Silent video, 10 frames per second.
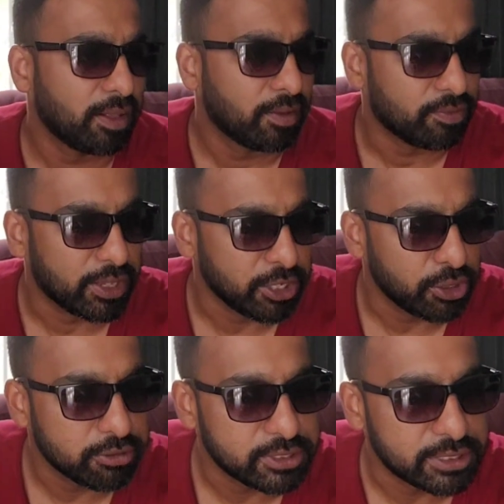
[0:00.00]
Then you
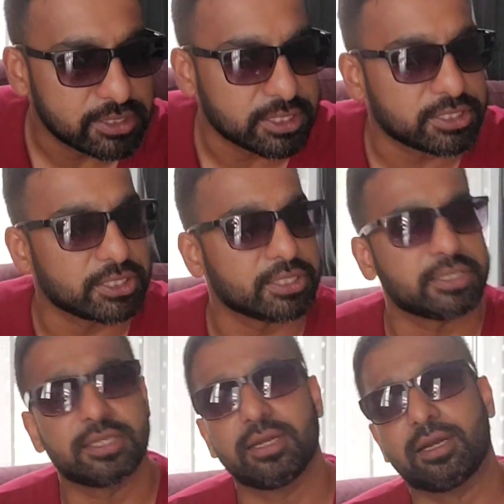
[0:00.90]
have scents such
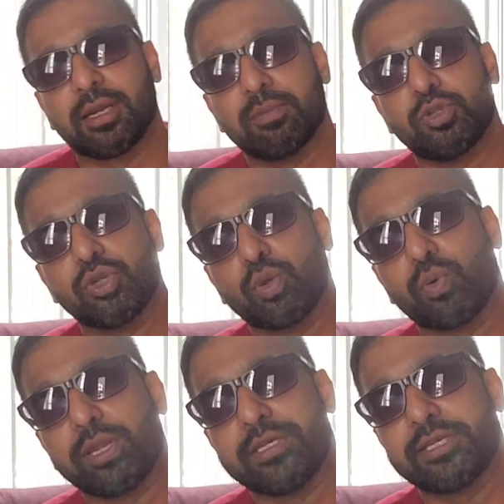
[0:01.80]
as Club de
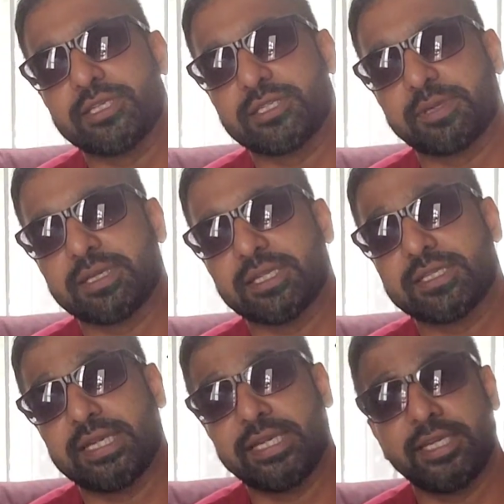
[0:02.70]
Nuit Intense Man. There's a
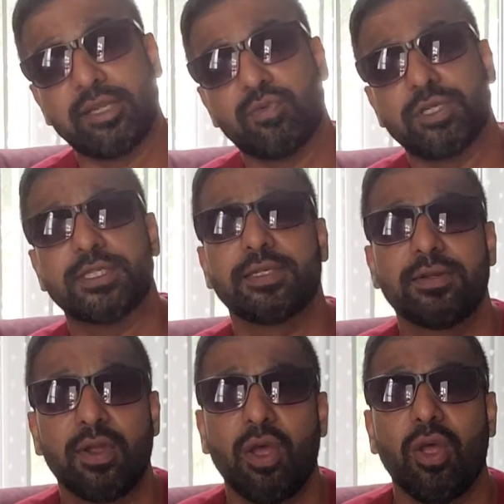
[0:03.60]
EDT version.
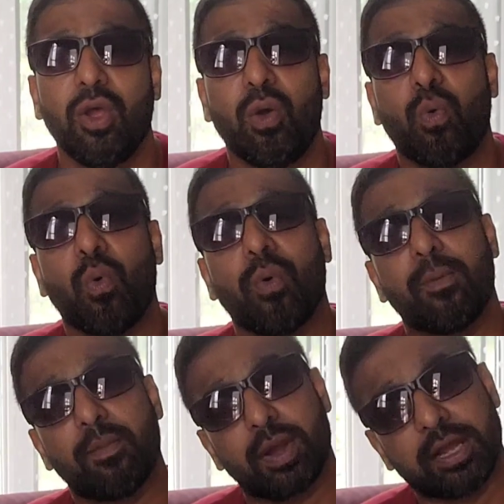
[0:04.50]

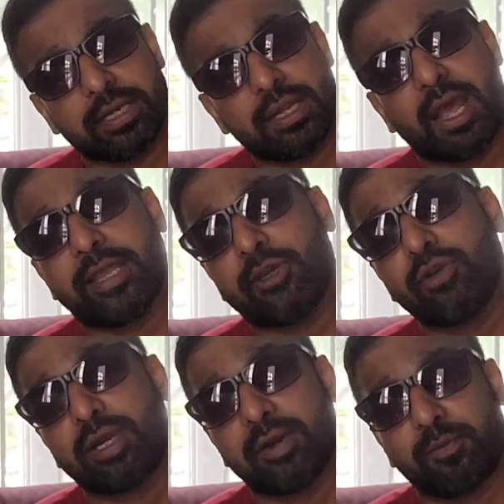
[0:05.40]
I
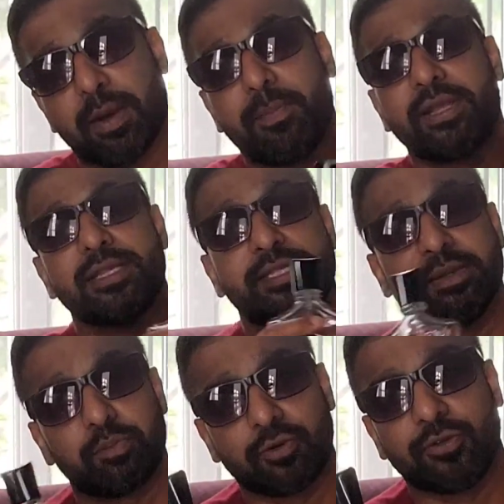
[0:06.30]
cannot compare the
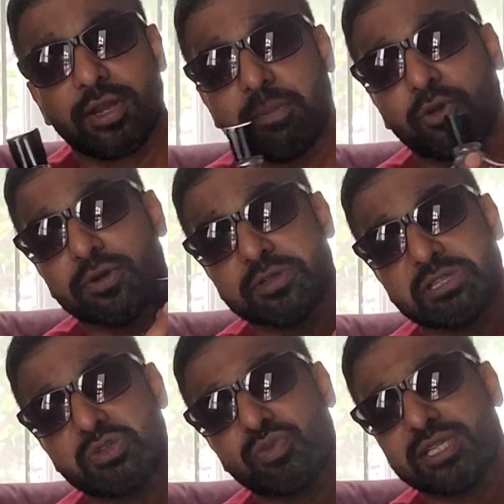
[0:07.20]
scent profile because
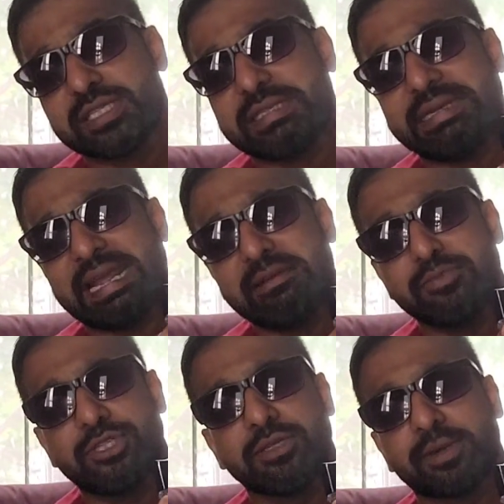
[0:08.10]
this one is damn
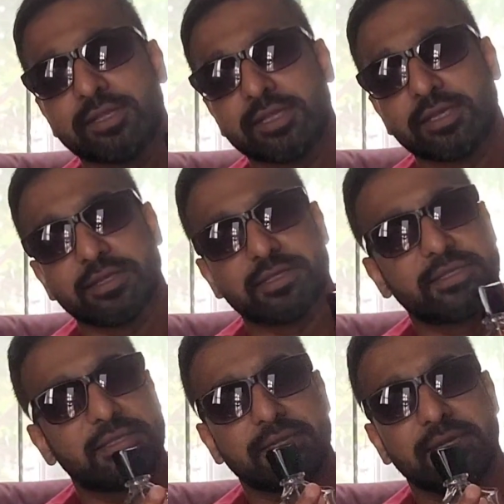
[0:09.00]
cheap. I think
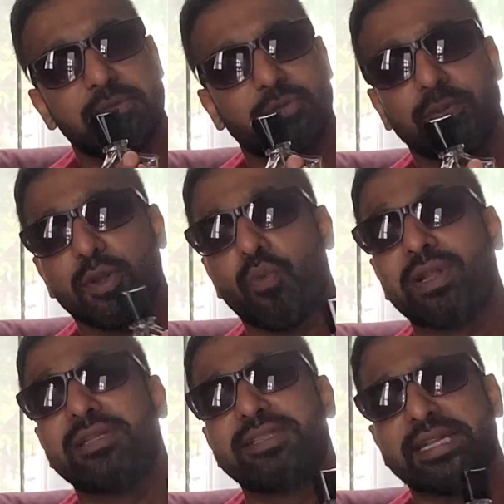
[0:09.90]
it's probably
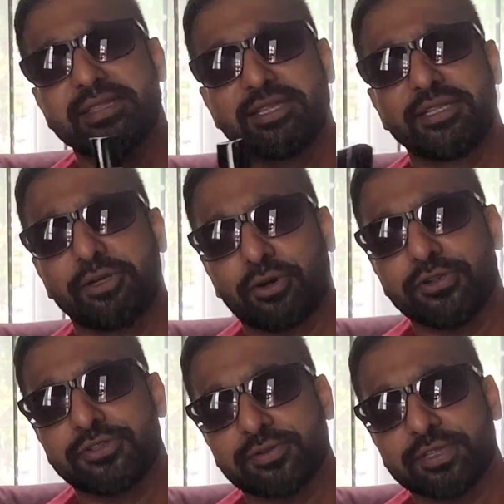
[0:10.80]
1/10 the
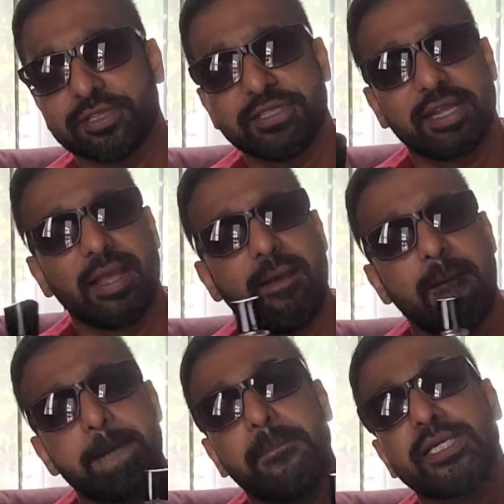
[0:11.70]
cost of this.
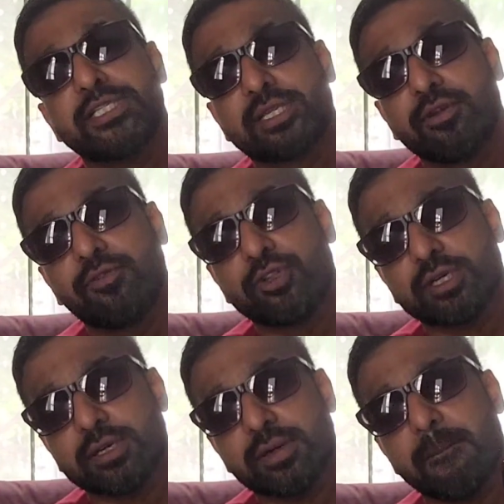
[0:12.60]
But still, for
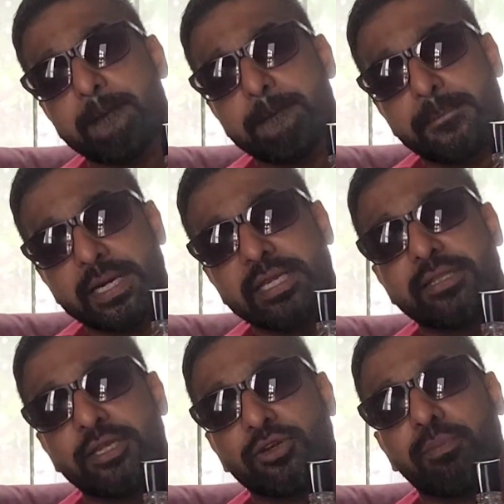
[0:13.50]
the money
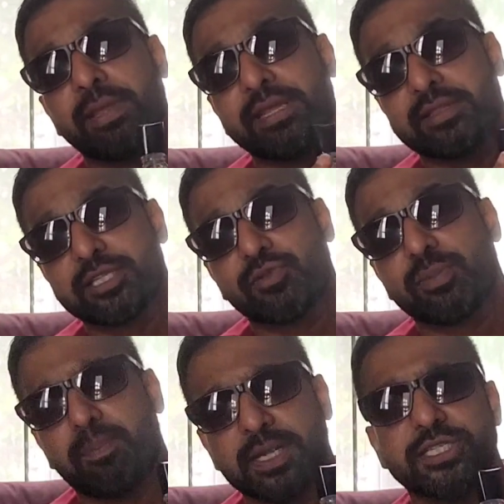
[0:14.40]
that you're paying, this one
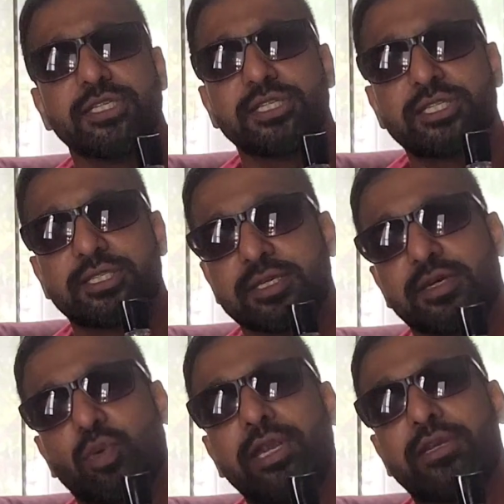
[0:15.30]
punches
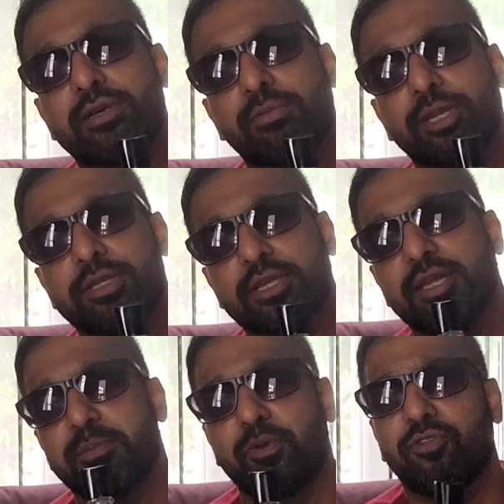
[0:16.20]
quite a bit.
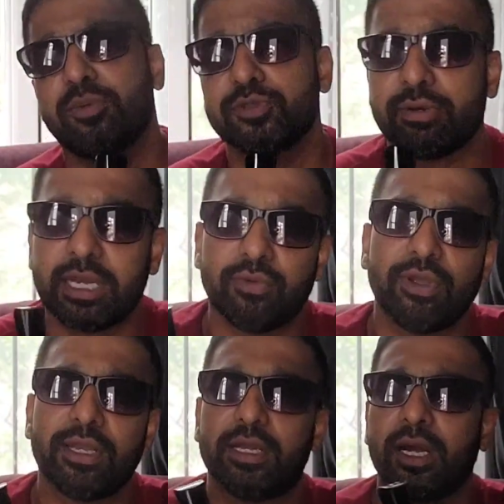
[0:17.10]
It performs really
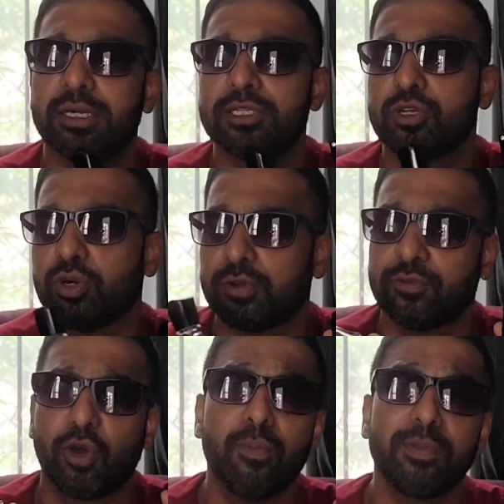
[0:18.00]
well. It garners a lot of
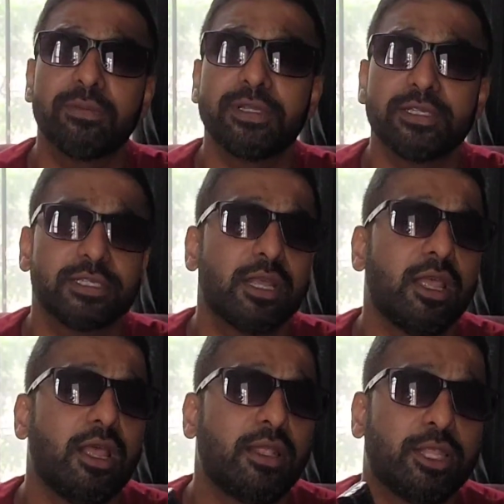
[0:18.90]
compliments.
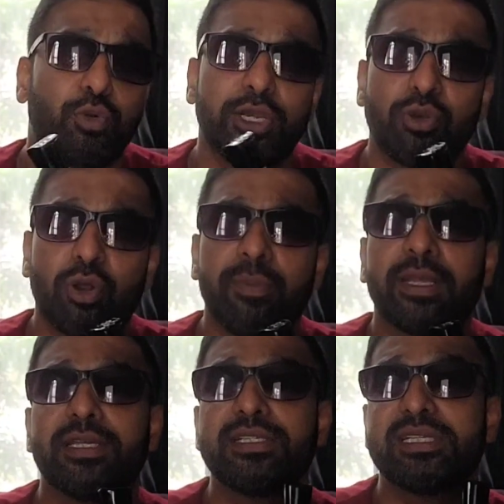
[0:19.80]
The only drawback
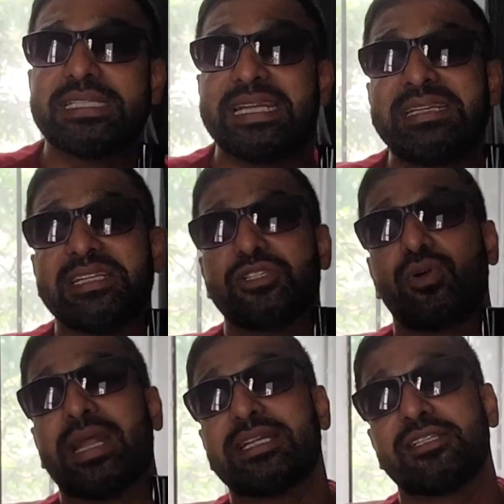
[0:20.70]
is the scent is not
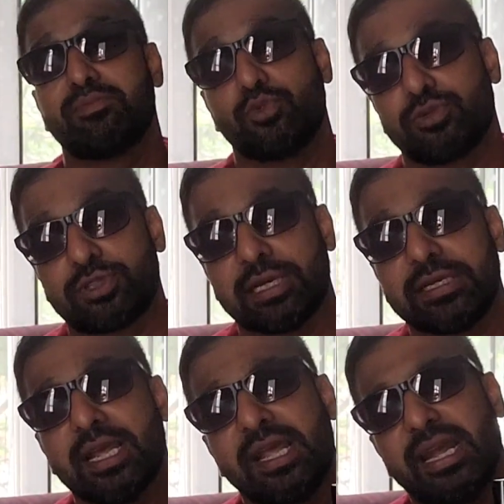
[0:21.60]
as smooth.
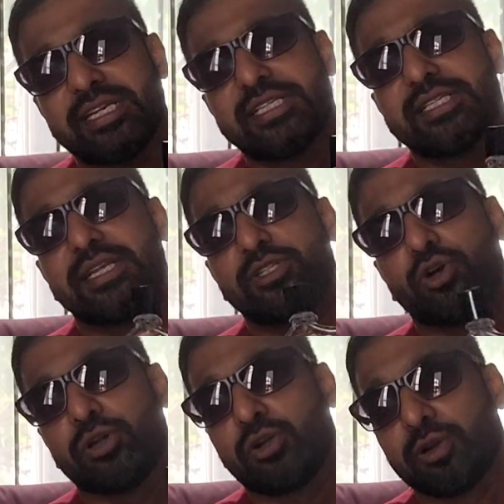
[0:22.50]
It's got
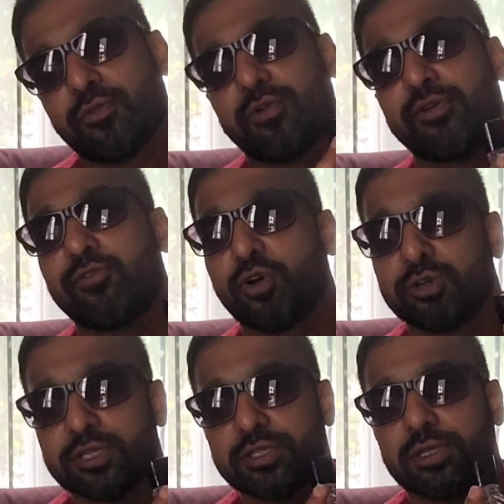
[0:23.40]
a lot of rough
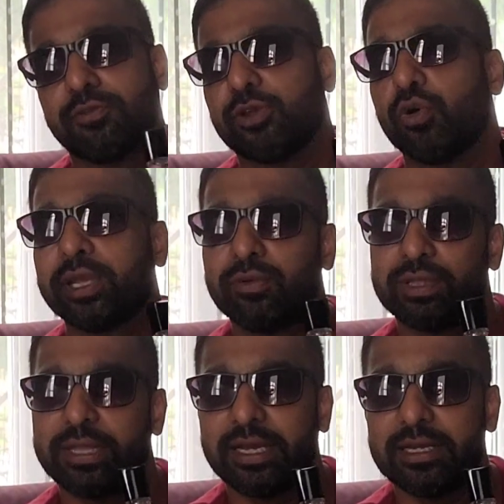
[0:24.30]
corners. So if you're okay with
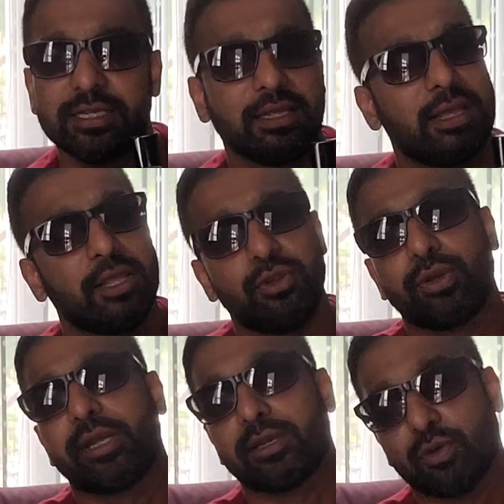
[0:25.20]
that, you
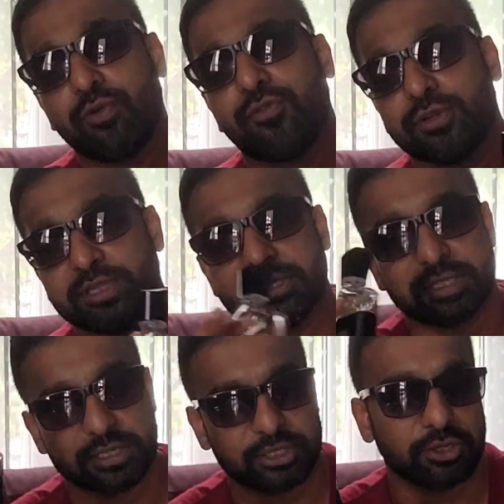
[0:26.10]
can go for this
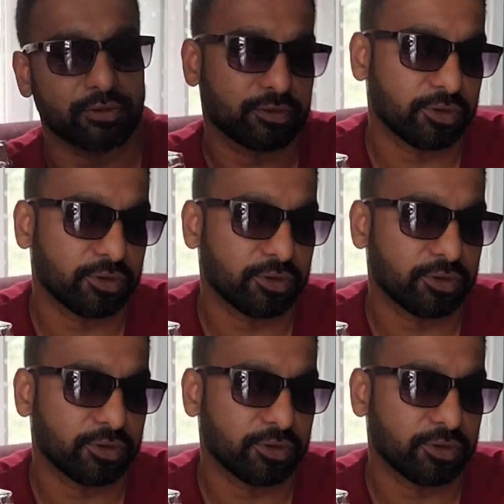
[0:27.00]
instead of